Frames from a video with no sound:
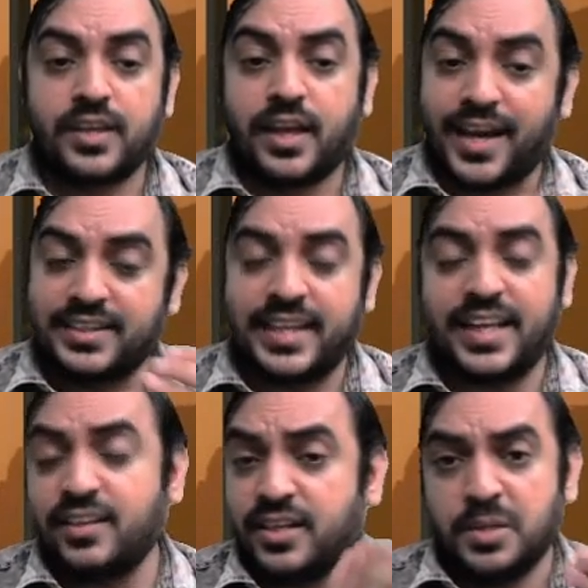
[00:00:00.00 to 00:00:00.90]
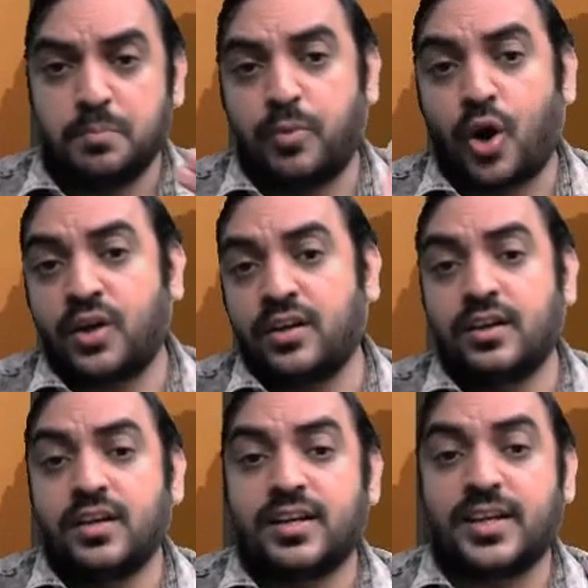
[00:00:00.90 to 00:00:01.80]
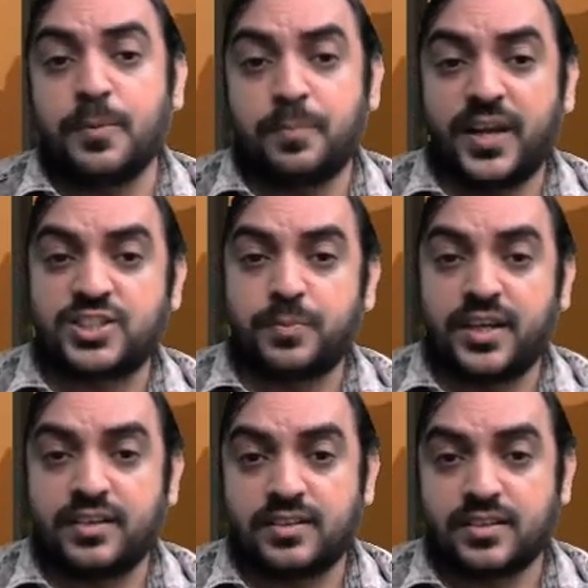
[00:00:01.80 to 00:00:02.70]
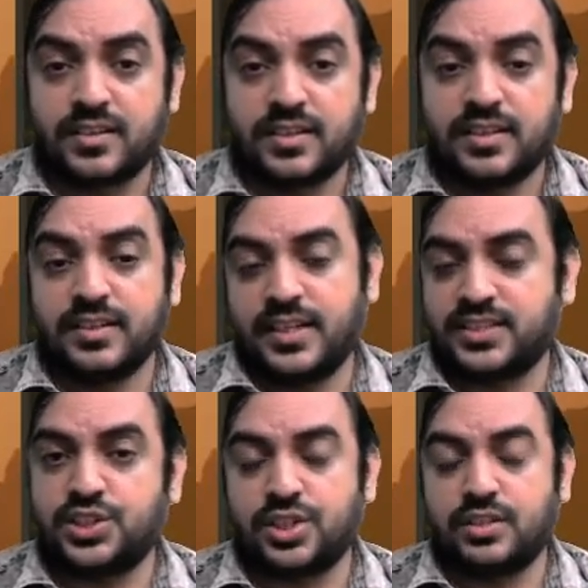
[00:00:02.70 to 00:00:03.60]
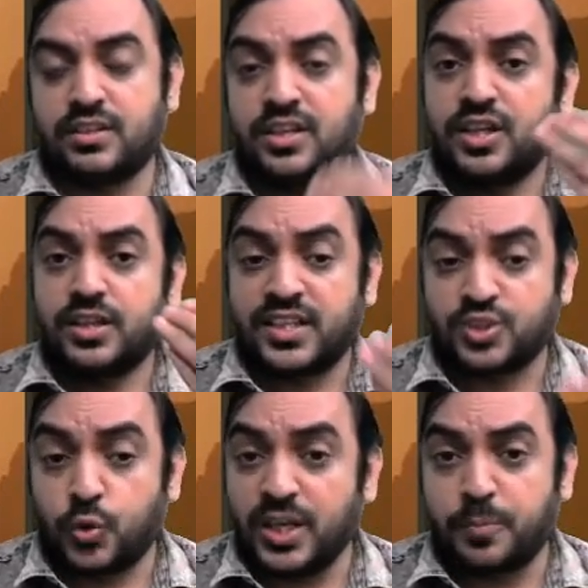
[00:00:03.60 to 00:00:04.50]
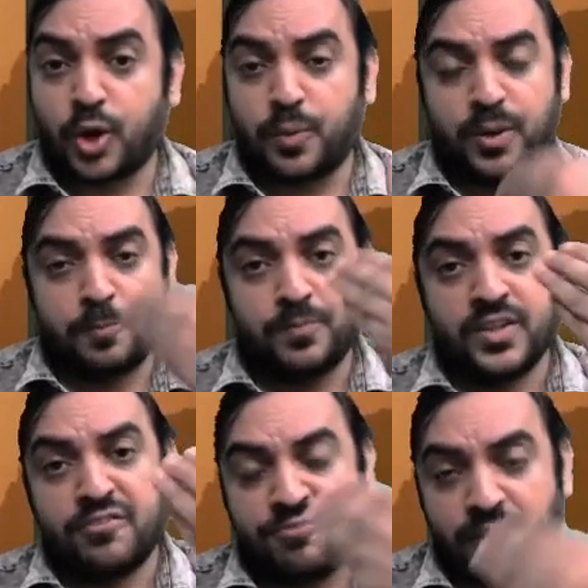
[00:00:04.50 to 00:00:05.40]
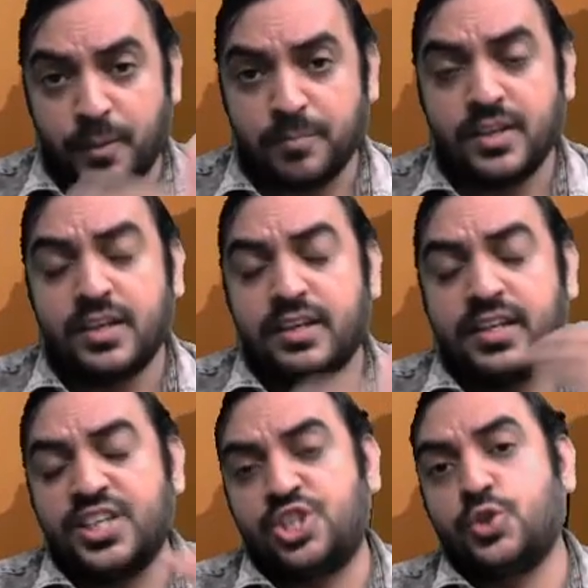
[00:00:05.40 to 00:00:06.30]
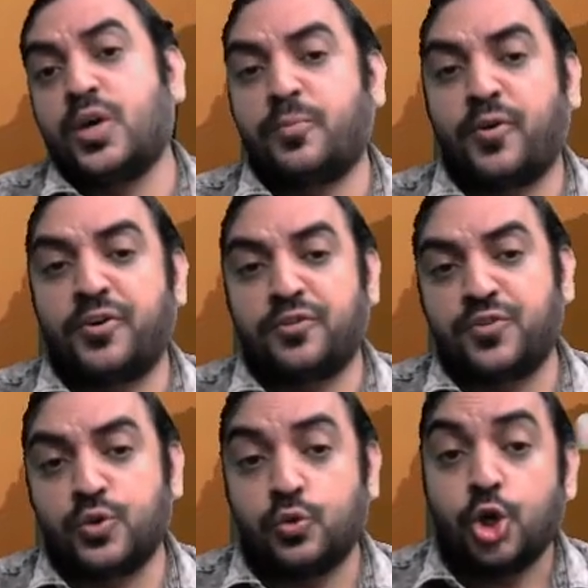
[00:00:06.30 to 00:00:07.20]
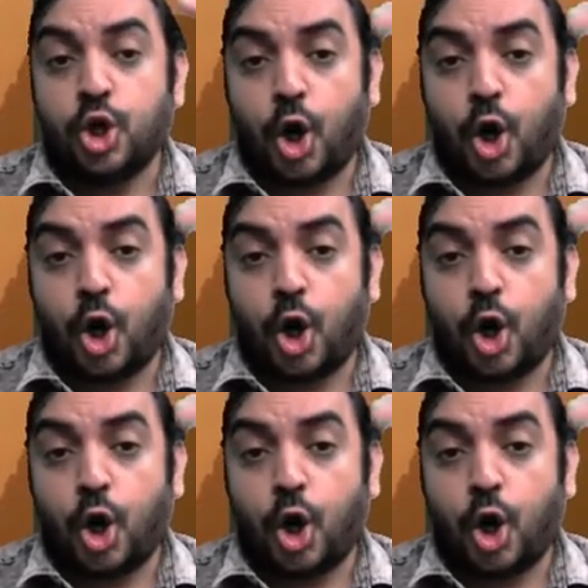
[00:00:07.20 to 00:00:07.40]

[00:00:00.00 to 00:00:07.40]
And then bond replacement decision. That's only problem from issuer point of view.